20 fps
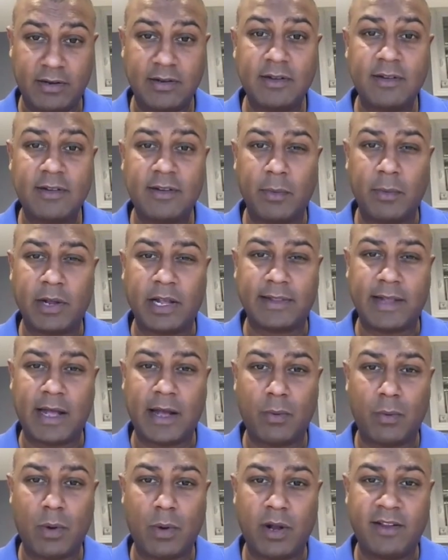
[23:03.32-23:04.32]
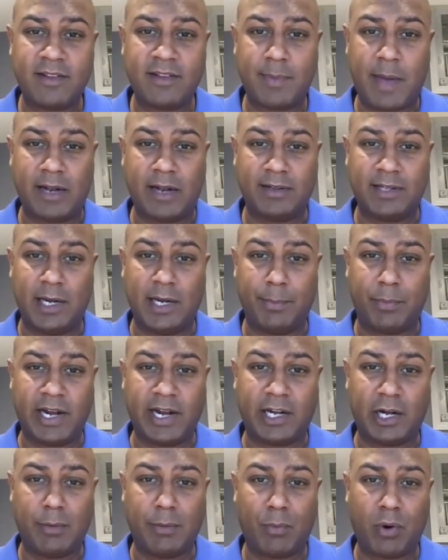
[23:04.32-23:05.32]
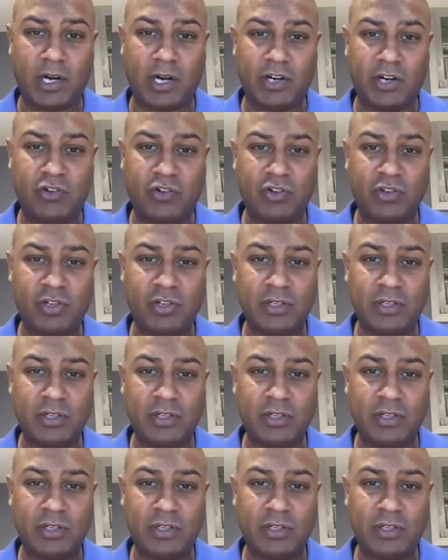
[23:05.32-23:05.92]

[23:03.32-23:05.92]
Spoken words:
Someone get that? What is the penalty to break your mortgage?